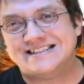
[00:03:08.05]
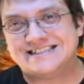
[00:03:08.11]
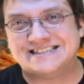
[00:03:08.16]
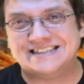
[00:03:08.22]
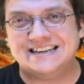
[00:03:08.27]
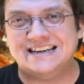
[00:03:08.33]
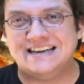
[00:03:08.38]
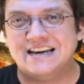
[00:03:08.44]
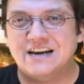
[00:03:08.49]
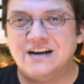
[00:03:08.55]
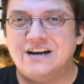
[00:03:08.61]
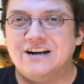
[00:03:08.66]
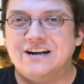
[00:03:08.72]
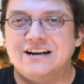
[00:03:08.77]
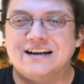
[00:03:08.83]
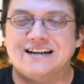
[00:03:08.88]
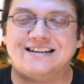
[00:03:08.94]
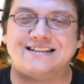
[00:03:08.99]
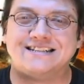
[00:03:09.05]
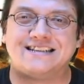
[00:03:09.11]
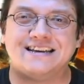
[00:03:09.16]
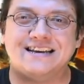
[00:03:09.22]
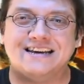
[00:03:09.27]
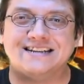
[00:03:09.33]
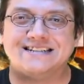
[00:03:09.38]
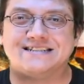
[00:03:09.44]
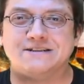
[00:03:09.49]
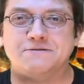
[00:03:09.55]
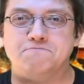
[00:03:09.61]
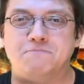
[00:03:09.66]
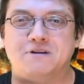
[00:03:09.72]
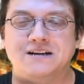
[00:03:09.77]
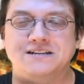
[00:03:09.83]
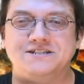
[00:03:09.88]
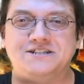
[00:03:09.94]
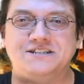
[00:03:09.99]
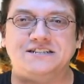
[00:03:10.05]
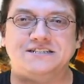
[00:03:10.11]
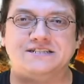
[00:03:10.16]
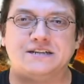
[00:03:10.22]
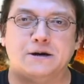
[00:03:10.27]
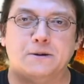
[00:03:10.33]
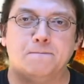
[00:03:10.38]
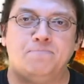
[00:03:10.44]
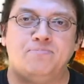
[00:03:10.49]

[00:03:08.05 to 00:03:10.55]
sea to get some munchies.